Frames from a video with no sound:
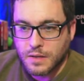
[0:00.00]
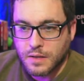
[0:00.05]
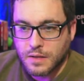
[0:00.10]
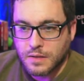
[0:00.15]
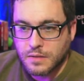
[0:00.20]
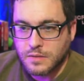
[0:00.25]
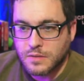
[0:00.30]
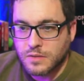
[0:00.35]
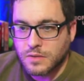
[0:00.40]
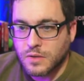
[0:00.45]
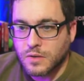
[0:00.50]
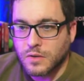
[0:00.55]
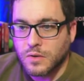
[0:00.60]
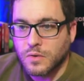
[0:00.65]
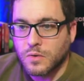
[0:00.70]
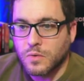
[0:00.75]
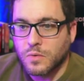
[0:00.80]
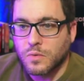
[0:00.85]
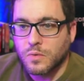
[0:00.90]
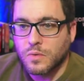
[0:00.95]

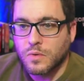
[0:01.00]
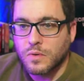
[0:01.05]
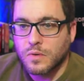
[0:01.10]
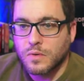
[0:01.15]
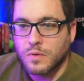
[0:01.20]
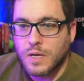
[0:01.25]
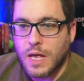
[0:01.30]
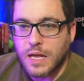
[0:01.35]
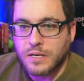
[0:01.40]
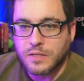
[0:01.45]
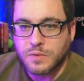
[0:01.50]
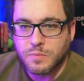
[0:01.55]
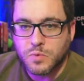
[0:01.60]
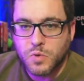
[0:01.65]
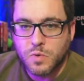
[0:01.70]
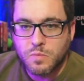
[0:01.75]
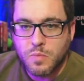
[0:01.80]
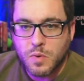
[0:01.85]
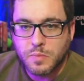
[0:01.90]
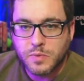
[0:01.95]
So, yeah, some
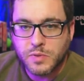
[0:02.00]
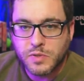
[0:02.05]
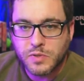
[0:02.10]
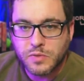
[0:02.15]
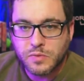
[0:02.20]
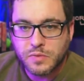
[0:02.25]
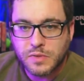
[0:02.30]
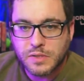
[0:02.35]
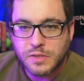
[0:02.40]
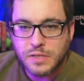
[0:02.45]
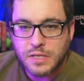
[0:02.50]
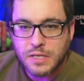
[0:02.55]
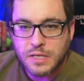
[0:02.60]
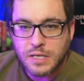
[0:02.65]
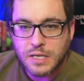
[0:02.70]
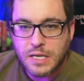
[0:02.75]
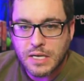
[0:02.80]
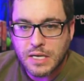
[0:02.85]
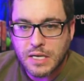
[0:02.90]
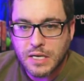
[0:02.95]
cool mobile suits in
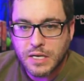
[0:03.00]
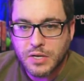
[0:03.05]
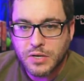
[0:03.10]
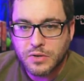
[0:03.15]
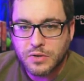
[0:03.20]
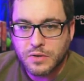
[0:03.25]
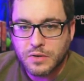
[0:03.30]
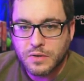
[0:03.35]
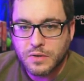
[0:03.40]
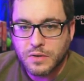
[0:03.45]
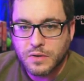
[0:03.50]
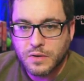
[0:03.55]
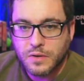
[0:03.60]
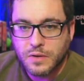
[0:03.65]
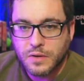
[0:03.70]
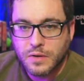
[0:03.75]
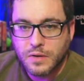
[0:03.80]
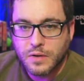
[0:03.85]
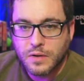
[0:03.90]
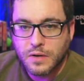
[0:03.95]
here.
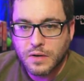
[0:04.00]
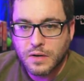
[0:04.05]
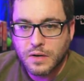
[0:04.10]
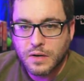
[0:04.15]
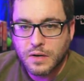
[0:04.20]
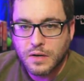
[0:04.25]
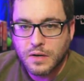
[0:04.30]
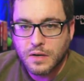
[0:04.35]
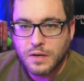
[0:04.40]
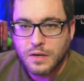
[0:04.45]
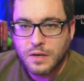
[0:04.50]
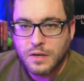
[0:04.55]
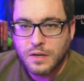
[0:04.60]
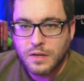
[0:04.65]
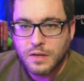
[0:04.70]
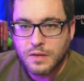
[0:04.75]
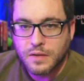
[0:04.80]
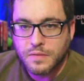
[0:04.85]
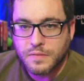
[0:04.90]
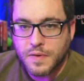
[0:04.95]

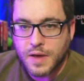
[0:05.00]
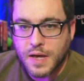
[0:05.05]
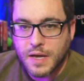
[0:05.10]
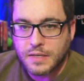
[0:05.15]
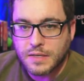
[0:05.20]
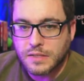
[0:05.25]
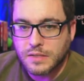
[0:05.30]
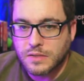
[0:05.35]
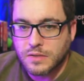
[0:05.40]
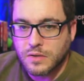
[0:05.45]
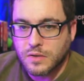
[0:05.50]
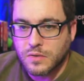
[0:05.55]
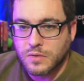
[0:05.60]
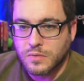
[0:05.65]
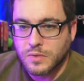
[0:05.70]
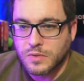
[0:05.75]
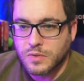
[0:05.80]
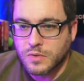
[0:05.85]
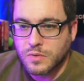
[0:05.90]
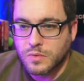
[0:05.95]
The Faz is
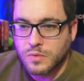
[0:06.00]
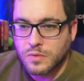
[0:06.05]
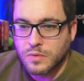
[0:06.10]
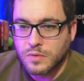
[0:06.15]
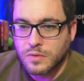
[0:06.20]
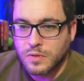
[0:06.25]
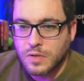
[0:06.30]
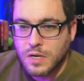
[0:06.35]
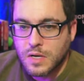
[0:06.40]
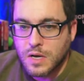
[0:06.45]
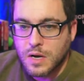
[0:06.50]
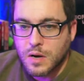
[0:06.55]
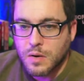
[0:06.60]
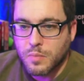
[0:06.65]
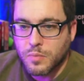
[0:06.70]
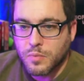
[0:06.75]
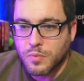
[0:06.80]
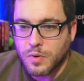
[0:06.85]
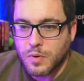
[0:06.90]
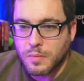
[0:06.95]
always cool.
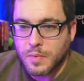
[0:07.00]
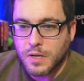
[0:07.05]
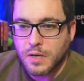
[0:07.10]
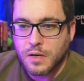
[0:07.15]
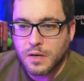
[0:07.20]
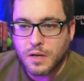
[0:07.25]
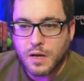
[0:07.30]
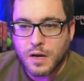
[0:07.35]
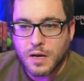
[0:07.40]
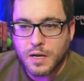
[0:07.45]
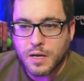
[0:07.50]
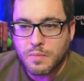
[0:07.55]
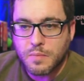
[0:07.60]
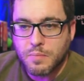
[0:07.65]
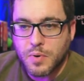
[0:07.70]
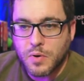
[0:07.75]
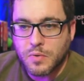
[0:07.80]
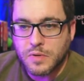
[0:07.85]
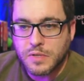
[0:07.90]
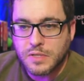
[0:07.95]
Premium
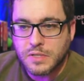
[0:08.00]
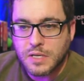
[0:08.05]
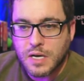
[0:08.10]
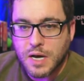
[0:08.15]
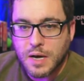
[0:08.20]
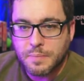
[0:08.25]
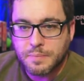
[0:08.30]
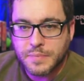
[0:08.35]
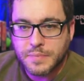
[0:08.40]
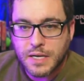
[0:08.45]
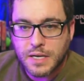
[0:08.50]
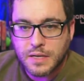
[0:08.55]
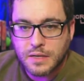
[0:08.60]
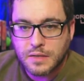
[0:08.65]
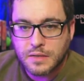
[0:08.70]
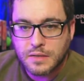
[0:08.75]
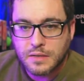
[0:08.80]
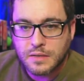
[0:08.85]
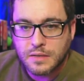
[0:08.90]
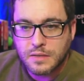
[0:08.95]
login bonus
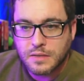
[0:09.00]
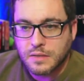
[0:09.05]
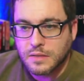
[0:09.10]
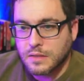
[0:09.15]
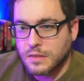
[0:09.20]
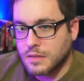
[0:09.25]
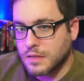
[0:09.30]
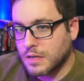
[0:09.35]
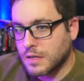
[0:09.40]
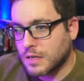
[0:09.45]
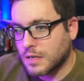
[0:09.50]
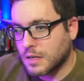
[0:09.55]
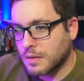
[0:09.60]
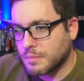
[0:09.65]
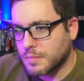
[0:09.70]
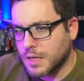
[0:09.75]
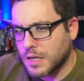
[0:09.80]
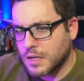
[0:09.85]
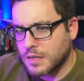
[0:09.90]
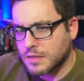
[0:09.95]
update.
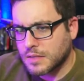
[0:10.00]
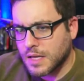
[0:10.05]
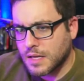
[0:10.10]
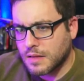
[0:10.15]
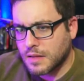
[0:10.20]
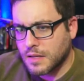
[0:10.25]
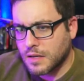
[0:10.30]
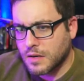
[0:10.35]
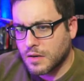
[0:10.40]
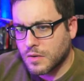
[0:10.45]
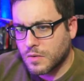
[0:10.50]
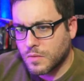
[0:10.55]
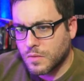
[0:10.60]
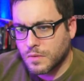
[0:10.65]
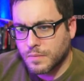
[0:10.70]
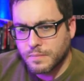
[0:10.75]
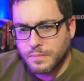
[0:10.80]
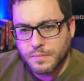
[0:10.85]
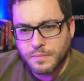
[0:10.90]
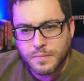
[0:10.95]
Um, yeah, is that the
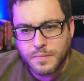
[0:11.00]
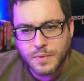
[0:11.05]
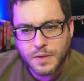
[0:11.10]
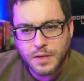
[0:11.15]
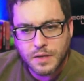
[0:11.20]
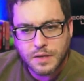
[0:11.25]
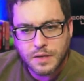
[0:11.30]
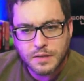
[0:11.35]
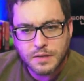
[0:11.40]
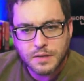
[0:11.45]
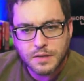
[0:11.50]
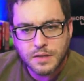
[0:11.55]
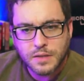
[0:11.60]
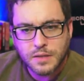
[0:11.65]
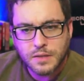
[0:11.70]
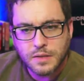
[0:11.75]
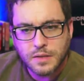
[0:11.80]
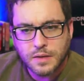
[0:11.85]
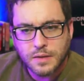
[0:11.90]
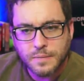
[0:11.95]
O? I'd like to
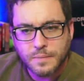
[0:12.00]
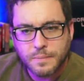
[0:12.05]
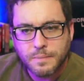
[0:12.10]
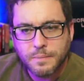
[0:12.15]
get that.